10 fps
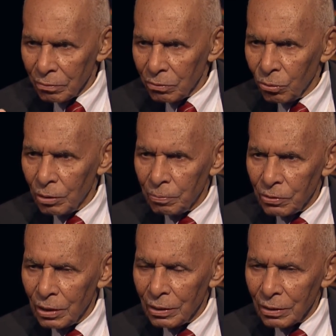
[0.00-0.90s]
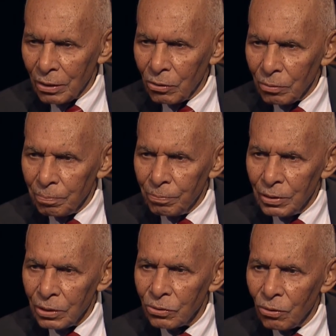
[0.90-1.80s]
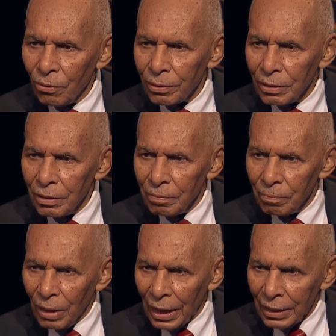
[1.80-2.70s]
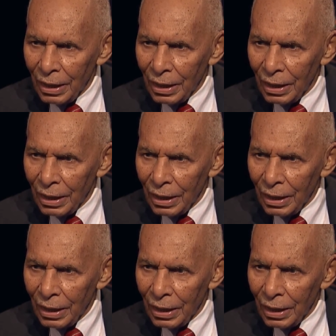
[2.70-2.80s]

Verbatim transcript: 20% to go to historically black